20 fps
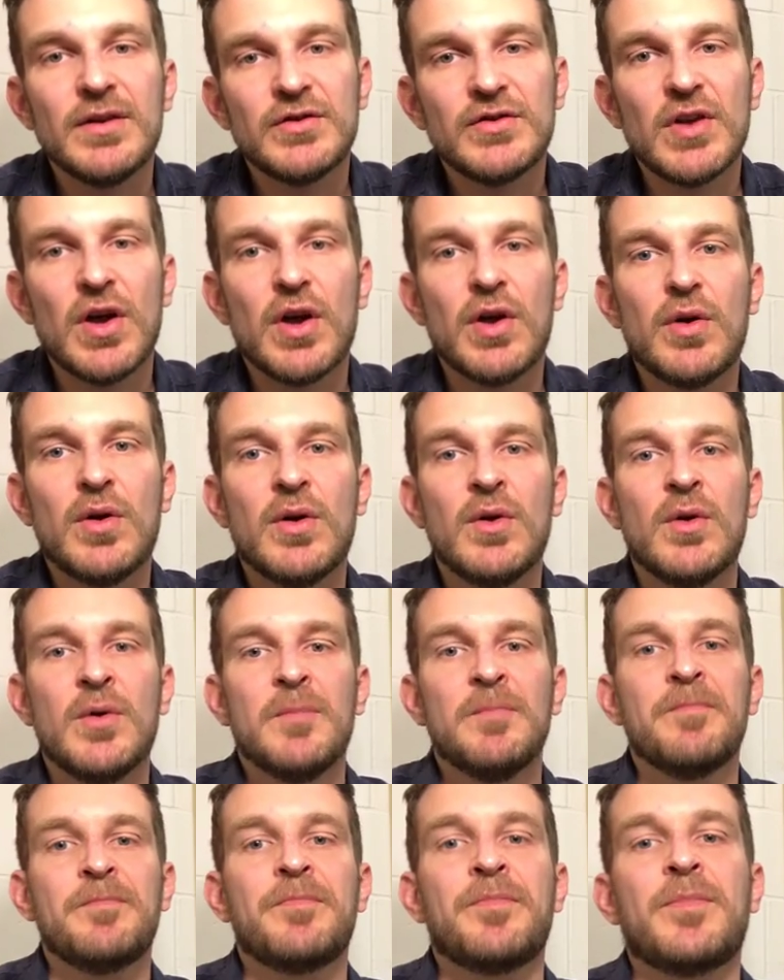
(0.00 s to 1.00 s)
So
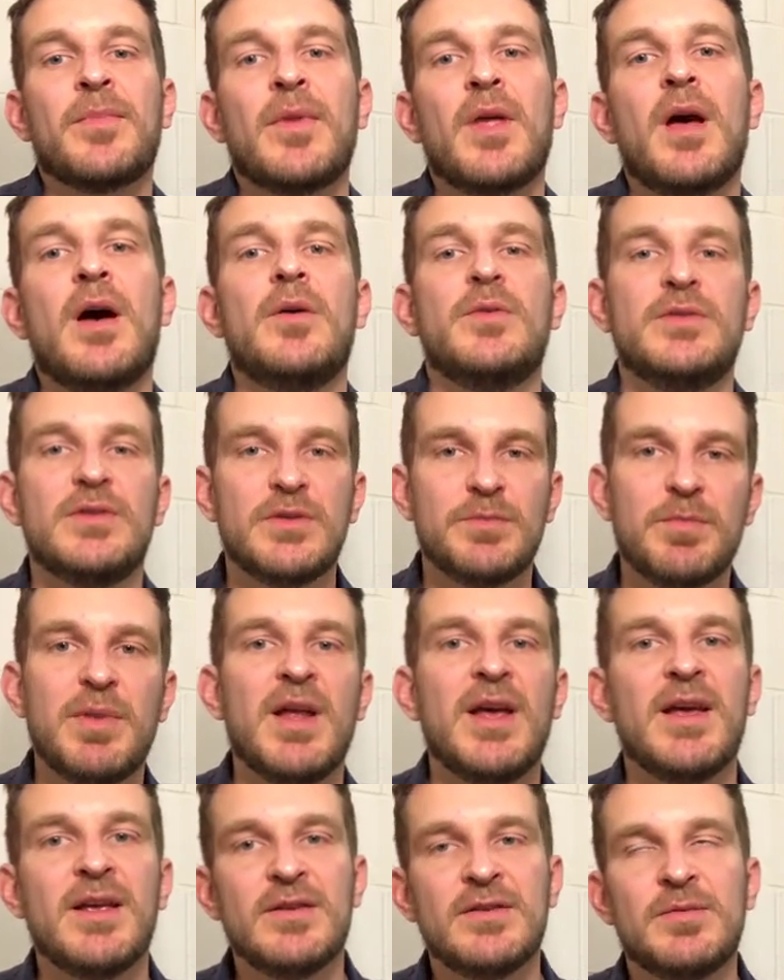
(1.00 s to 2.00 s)
I was just
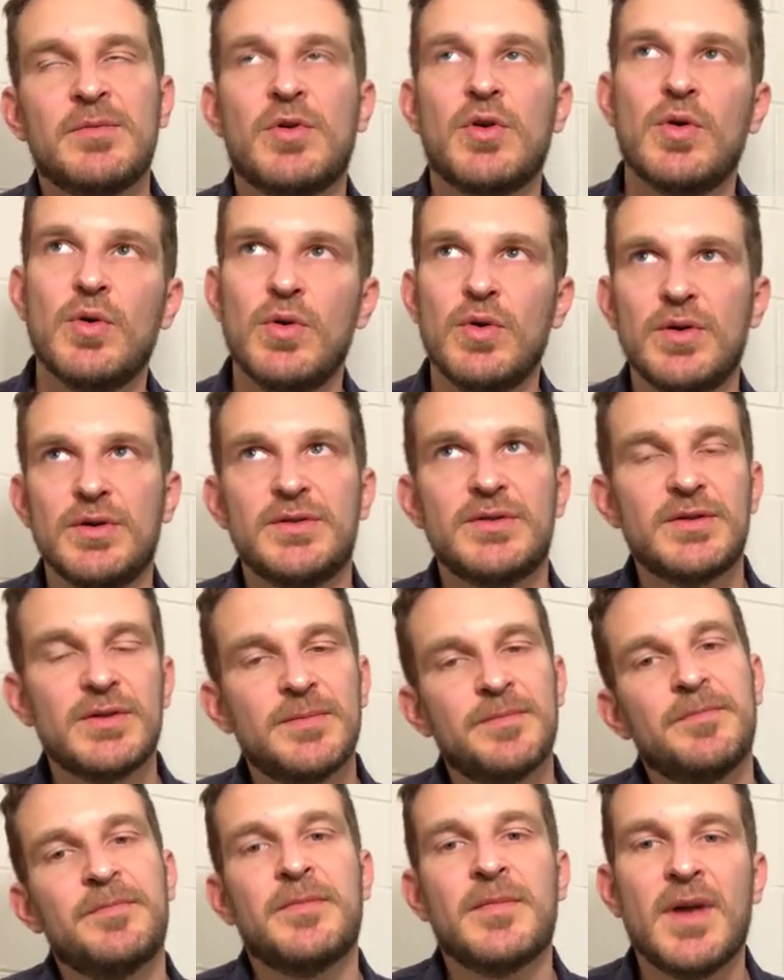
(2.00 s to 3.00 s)
playing some chords
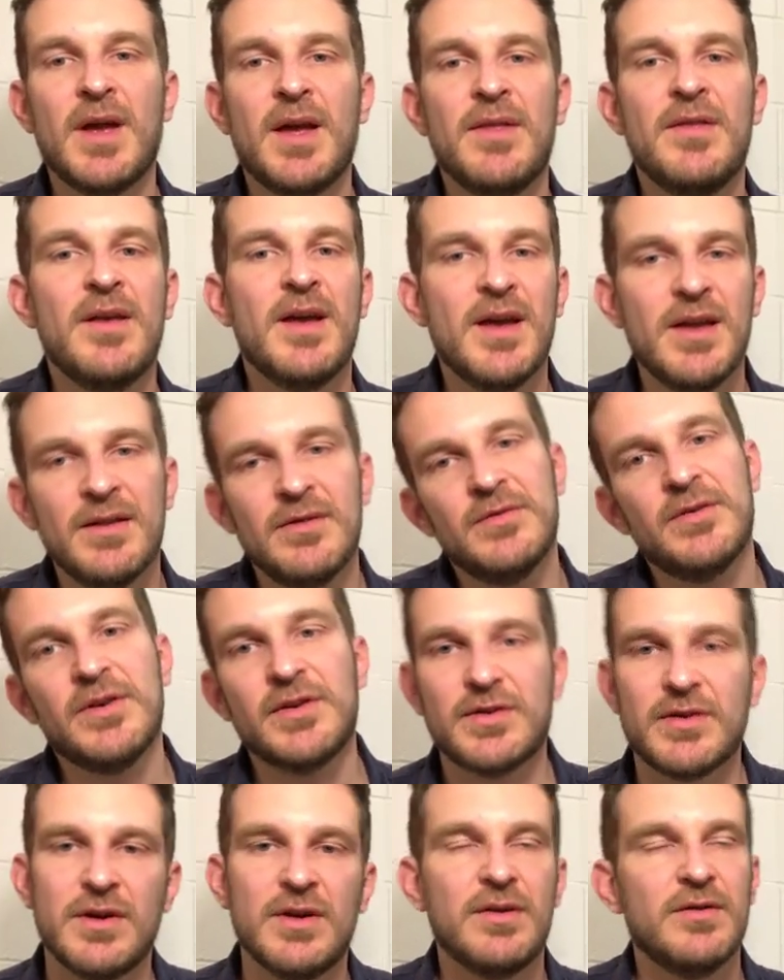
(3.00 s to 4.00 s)
and then
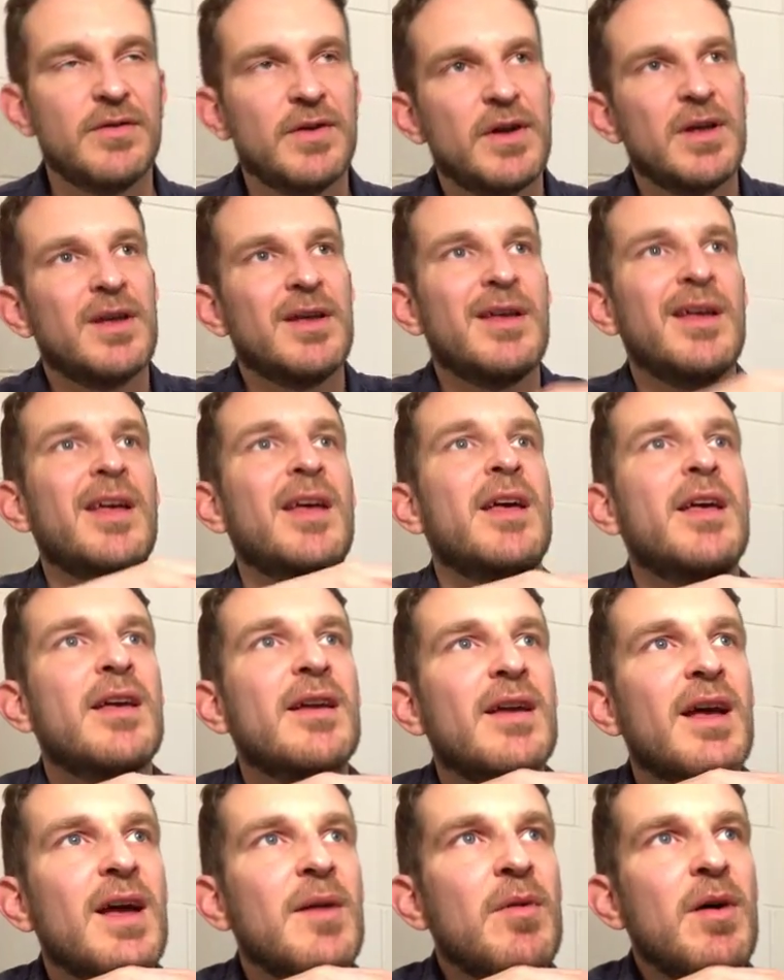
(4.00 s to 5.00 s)
just kind of
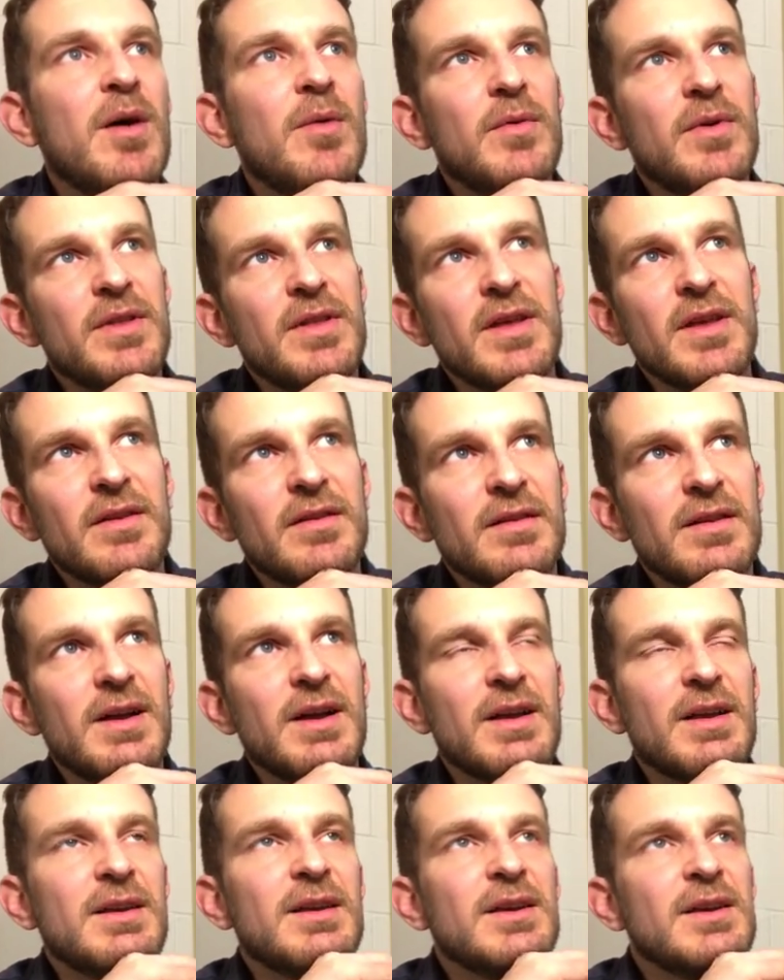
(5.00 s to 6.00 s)
came up with this,
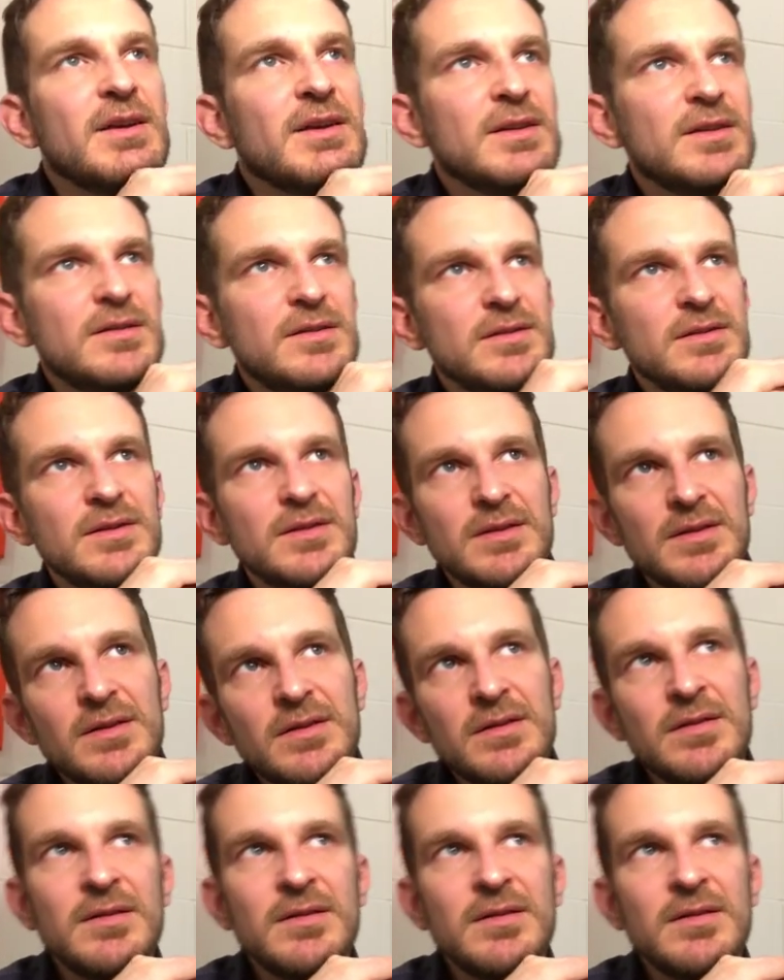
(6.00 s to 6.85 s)
like, and